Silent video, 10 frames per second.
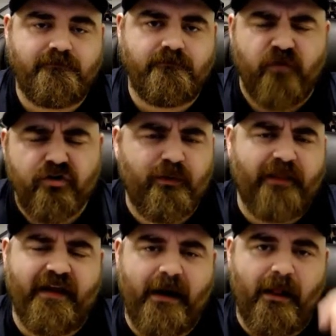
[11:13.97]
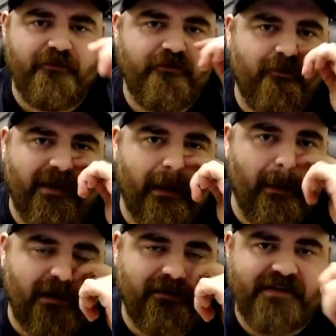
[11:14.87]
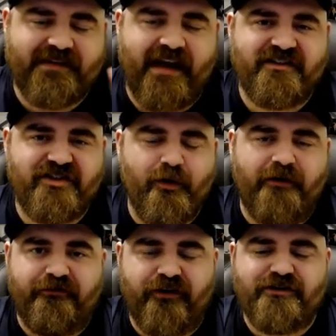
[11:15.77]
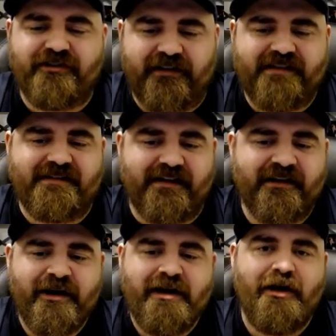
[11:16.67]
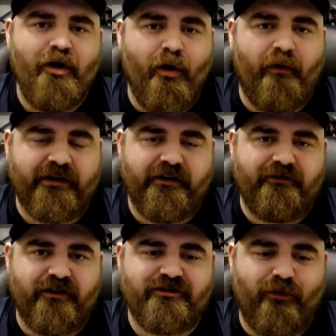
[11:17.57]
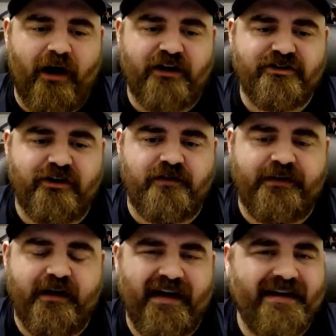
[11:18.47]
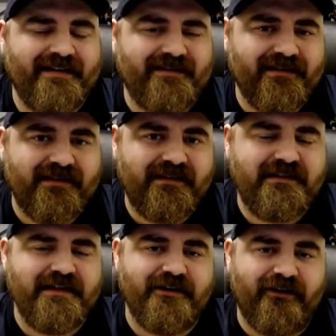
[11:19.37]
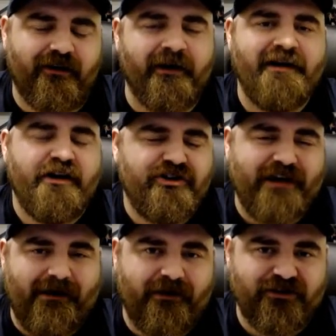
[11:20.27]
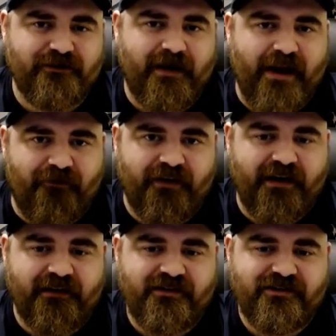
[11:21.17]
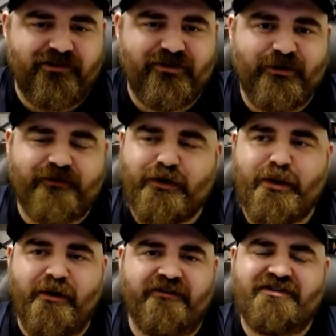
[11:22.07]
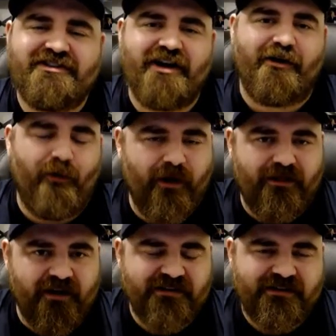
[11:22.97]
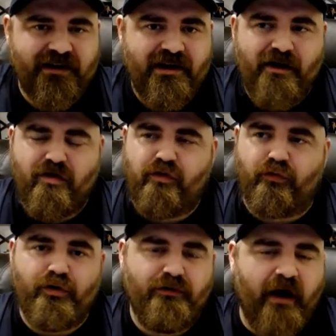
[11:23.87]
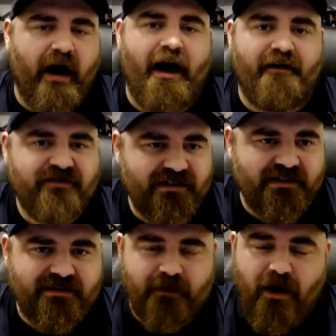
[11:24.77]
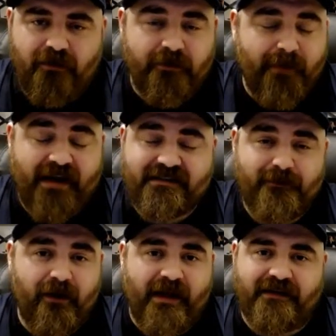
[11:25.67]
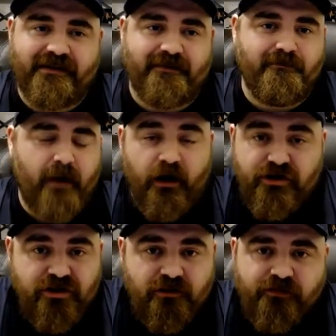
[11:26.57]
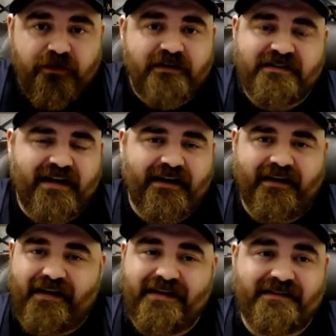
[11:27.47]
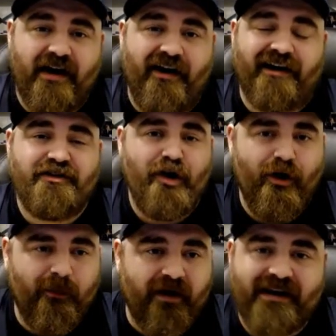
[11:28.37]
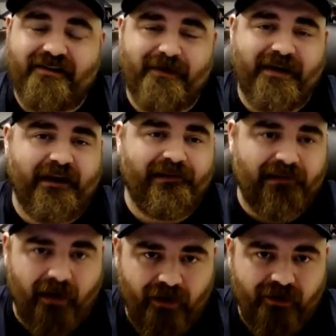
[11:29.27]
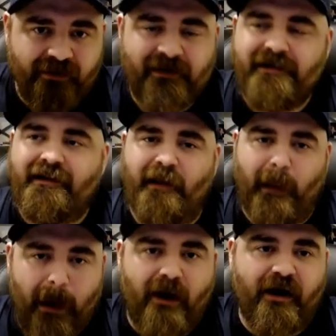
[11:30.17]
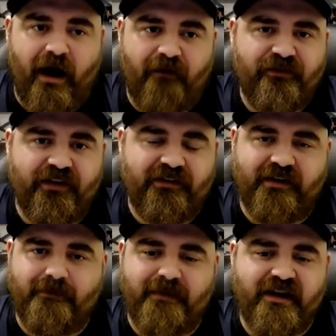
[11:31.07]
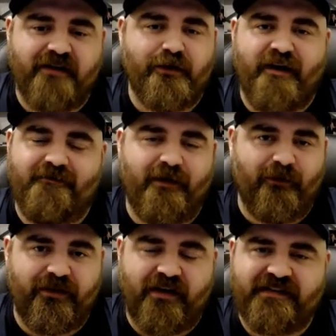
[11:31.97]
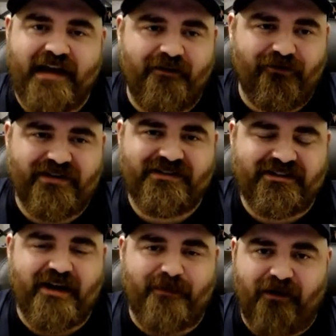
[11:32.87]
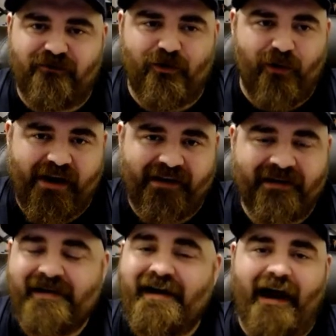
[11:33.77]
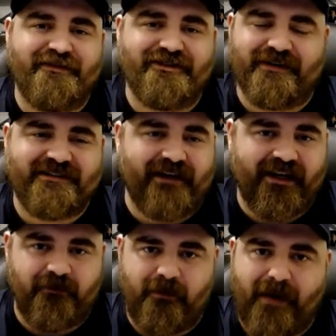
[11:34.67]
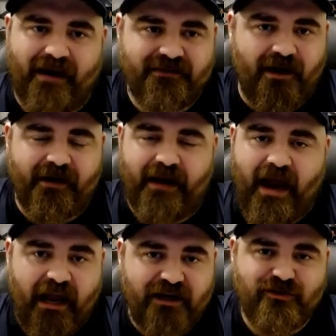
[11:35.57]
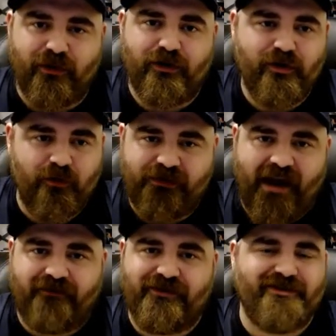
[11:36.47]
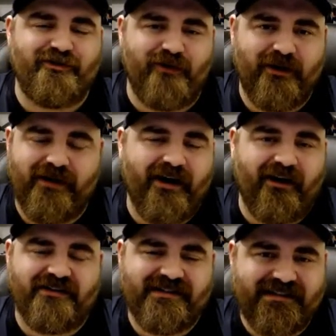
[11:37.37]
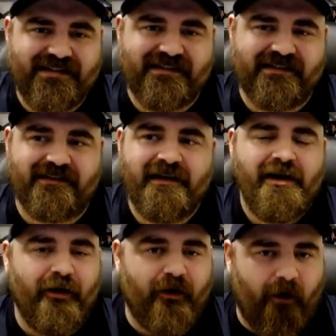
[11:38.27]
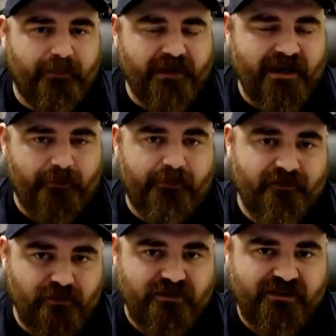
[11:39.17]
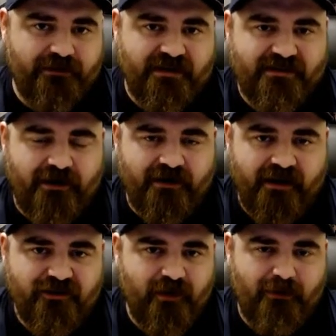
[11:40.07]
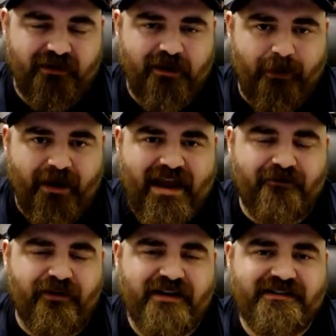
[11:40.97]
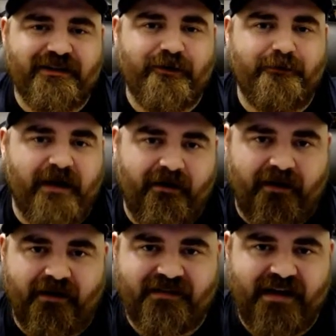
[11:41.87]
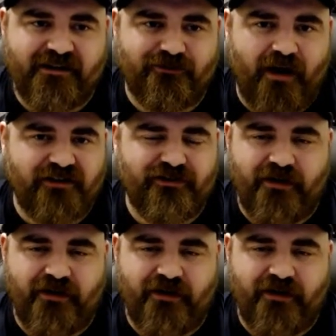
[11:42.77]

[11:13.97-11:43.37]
Folks, I want to thank all of you for making Locked On Zags your first listen or your first watch of the day. And a sincere shout out to my everyday listeners, those of you who have stuck with us through the off season. Basketball ended in March for Gonzaga. It is October. It has been a long long off season, and many of you have been with us every step of the way. I'm so excited to be back talking actual hoops after this week. We got our season or our player preview series starting next week. We're going to talk about every single player on Gonzaga's roster.